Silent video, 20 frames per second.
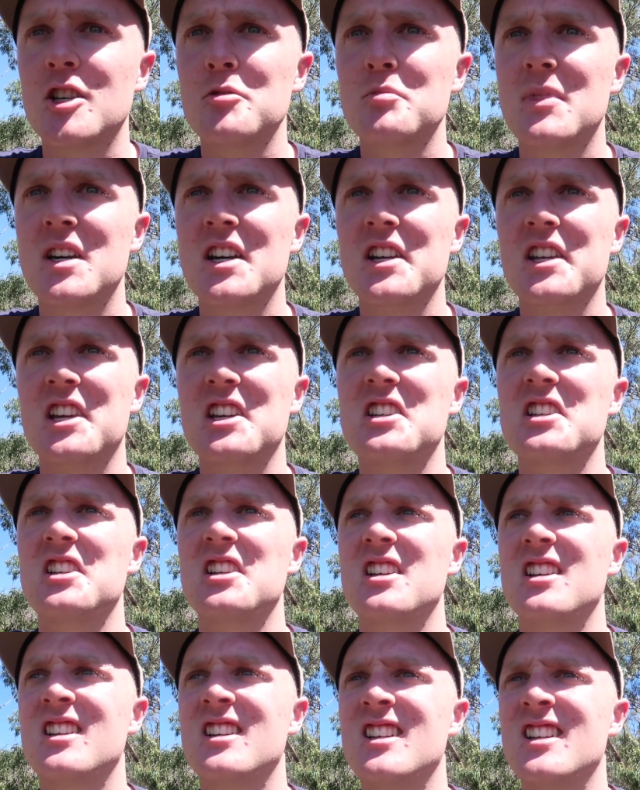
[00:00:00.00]
Oh my
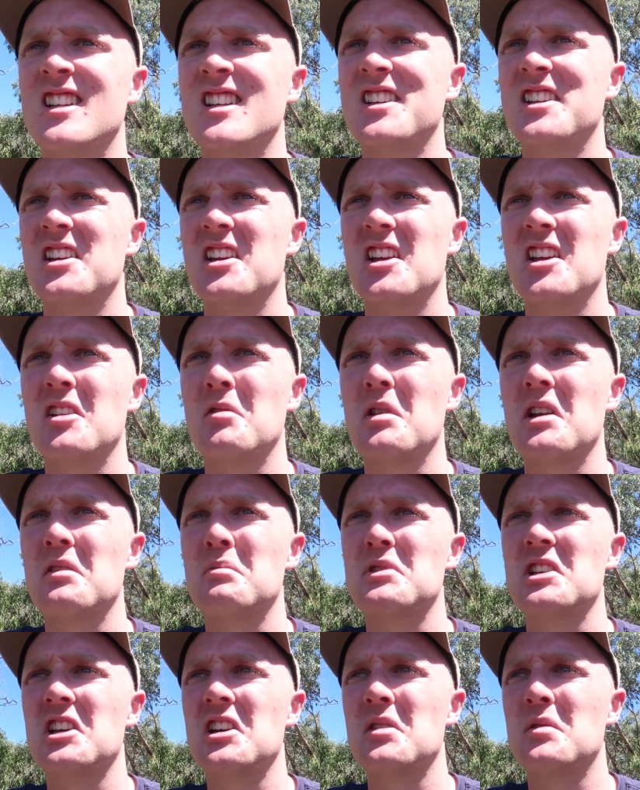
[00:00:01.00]
god. Here we
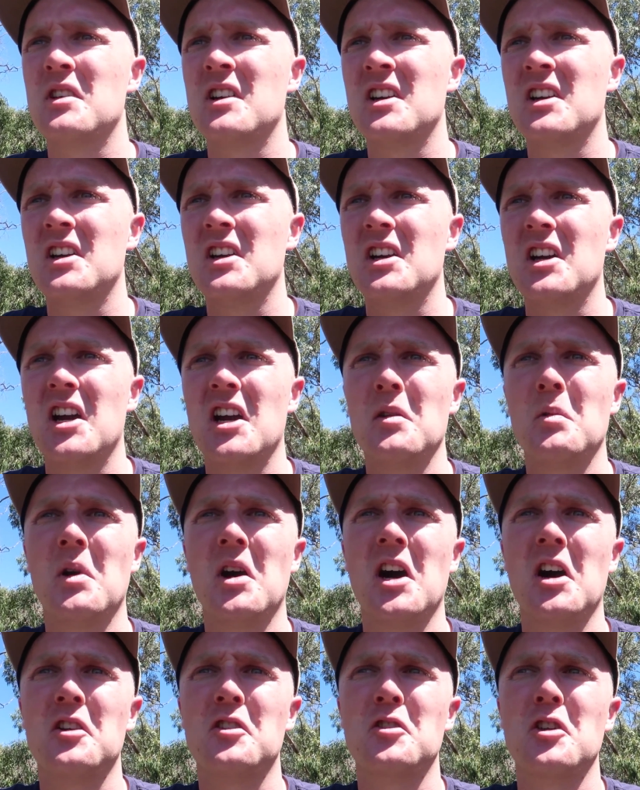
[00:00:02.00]
observe a
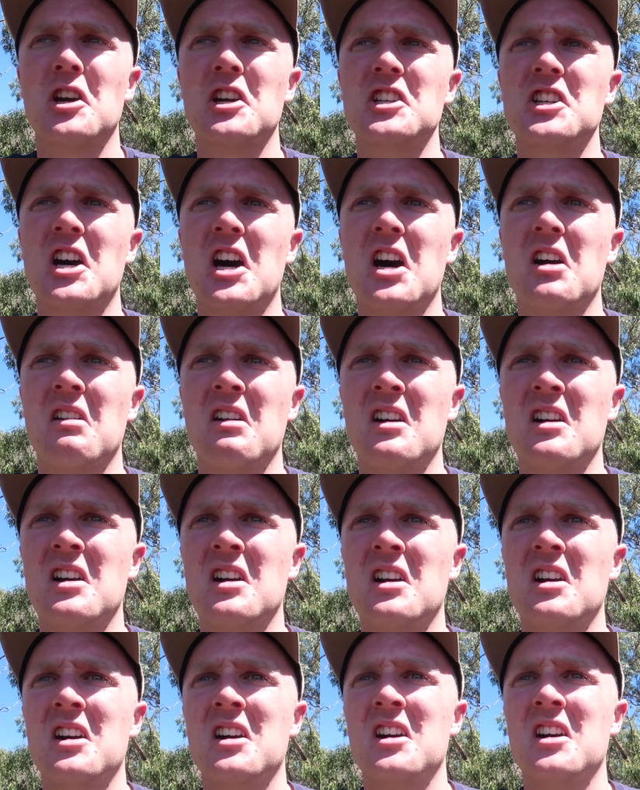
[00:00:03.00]
wild crocodile.
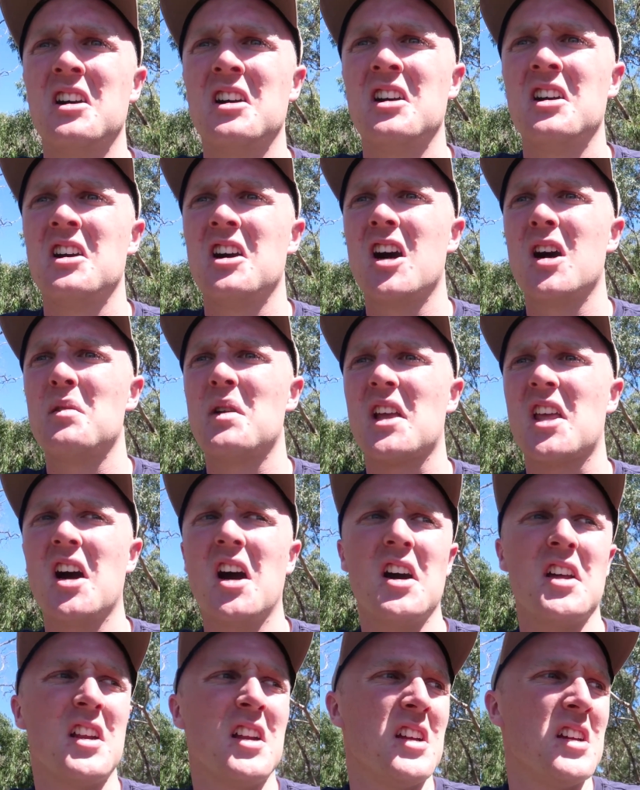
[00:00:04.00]
Oh my
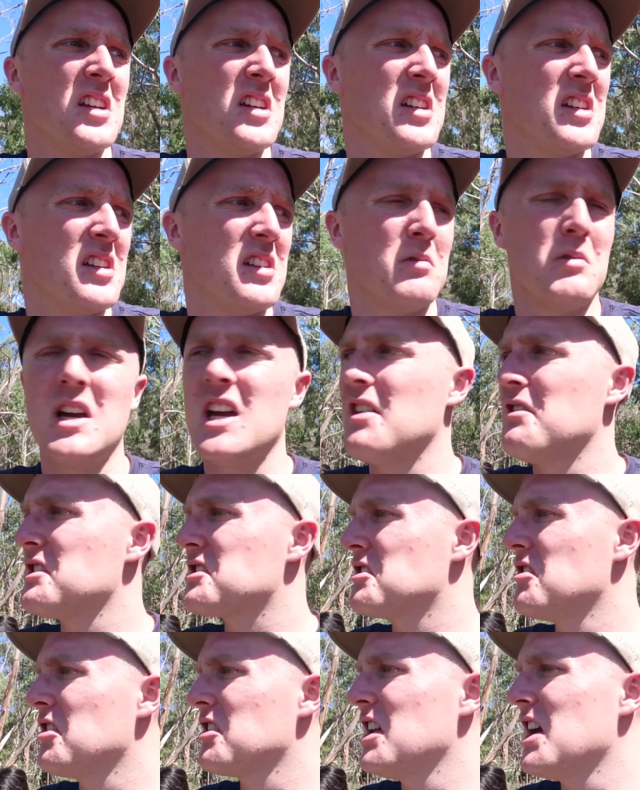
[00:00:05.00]
god. Where
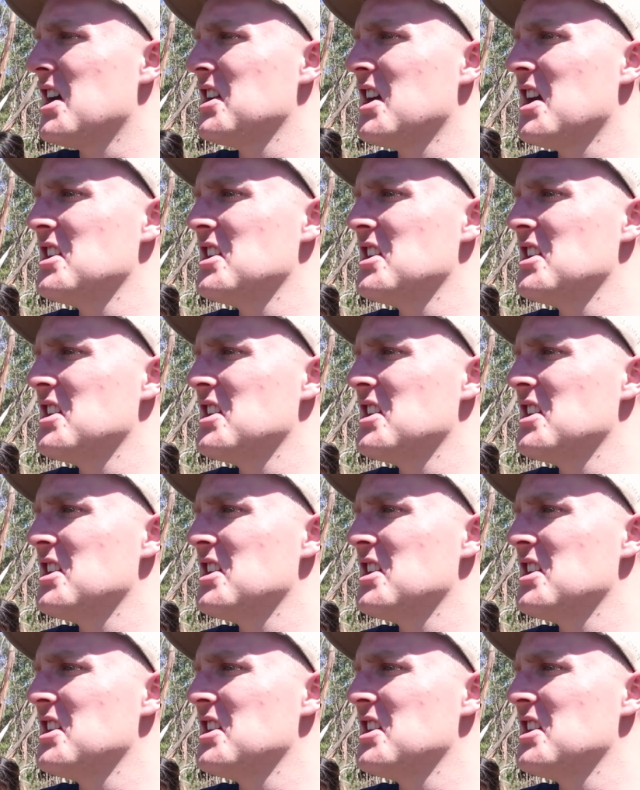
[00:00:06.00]
is Crocodile